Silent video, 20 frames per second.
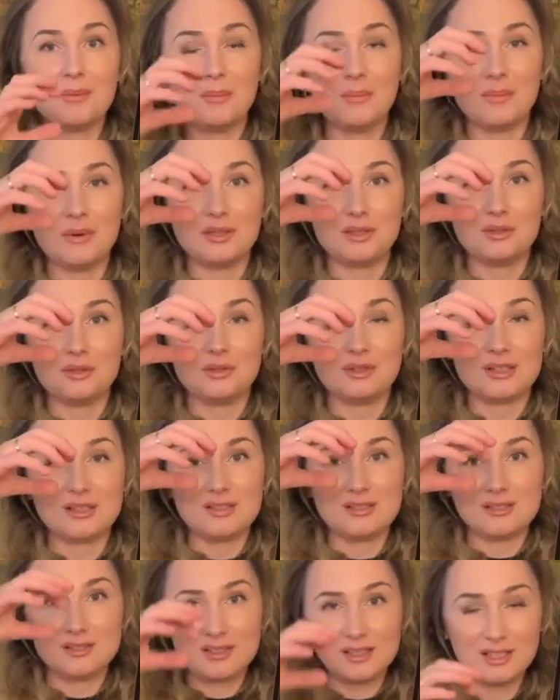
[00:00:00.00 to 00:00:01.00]
but you are
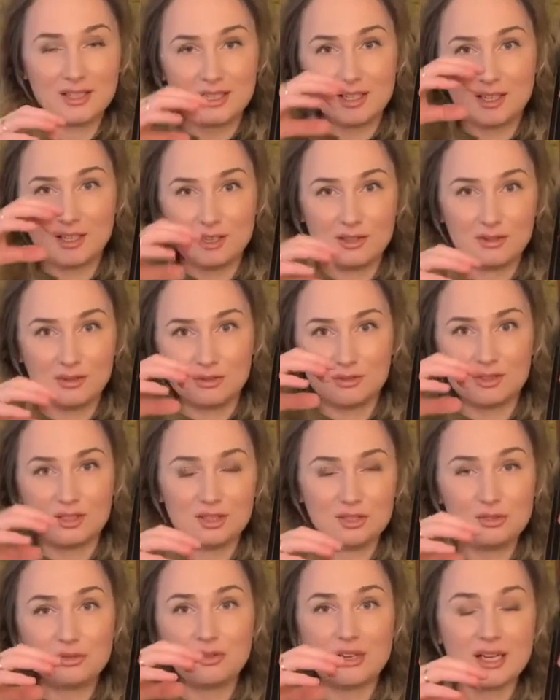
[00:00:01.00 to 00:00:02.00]
sinking into the
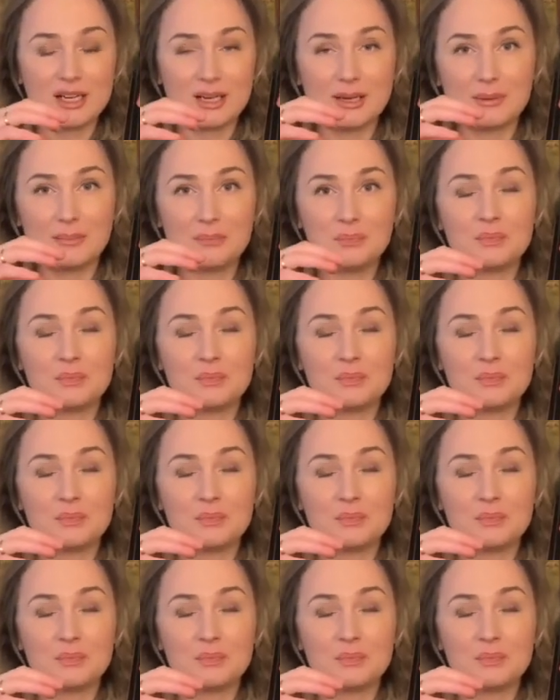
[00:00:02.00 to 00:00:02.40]
string.